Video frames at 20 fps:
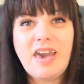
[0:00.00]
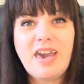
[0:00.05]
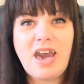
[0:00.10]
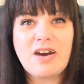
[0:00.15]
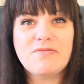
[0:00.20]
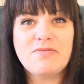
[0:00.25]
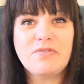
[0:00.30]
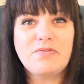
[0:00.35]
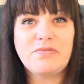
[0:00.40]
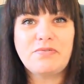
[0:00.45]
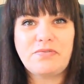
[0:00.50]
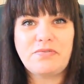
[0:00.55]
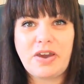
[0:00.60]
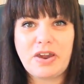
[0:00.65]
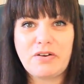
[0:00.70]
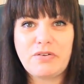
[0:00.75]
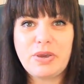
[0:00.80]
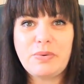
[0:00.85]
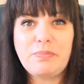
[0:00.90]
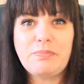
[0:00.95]
Have a
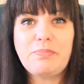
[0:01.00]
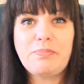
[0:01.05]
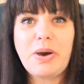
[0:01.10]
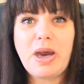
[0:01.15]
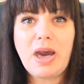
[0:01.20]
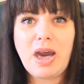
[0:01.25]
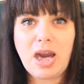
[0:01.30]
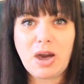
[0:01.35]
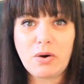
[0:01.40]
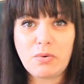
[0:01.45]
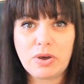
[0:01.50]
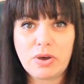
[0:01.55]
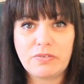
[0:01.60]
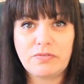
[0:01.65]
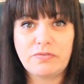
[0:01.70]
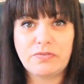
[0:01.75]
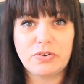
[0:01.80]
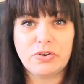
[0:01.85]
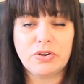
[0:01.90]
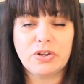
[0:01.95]
very
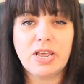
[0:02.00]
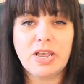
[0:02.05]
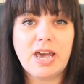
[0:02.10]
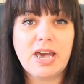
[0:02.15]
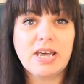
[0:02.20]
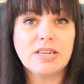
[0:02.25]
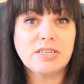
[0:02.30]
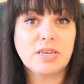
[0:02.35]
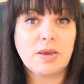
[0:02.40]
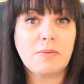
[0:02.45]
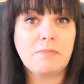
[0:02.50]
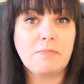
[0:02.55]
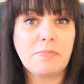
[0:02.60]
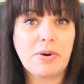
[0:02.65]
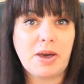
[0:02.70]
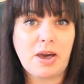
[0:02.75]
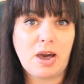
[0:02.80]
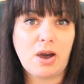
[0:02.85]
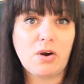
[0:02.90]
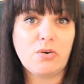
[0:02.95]
powerful and
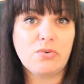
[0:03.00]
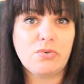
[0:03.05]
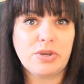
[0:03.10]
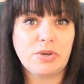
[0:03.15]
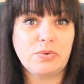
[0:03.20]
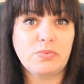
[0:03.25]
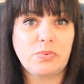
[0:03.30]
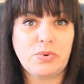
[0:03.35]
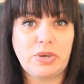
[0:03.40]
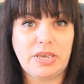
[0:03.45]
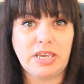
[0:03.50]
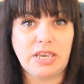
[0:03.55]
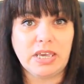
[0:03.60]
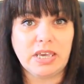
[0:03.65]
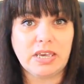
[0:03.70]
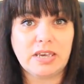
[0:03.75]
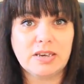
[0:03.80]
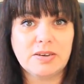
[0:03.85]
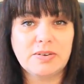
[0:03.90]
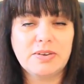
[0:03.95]
empowering
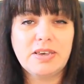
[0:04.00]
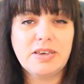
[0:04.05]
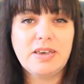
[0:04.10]
week.